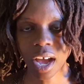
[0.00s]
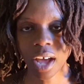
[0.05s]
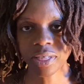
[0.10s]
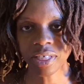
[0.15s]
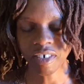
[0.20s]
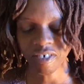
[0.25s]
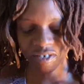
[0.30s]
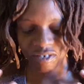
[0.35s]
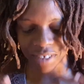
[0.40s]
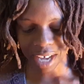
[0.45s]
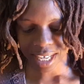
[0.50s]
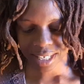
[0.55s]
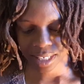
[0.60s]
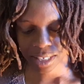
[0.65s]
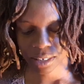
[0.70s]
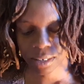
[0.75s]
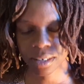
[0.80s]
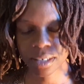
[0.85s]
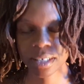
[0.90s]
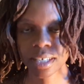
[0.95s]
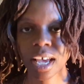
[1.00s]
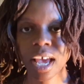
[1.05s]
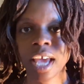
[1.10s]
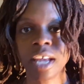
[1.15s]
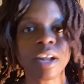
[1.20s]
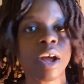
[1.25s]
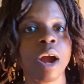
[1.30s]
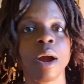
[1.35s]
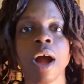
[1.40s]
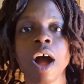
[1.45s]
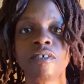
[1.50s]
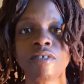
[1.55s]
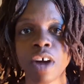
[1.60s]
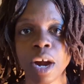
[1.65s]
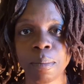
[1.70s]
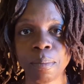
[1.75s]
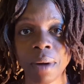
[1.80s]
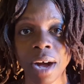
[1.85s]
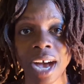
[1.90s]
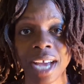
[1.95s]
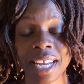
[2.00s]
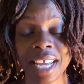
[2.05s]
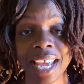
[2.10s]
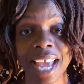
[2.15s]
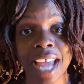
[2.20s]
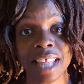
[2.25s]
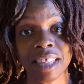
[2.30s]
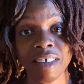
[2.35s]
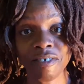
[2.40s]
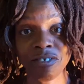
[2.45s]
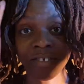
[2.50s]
the vessels in our of our body and the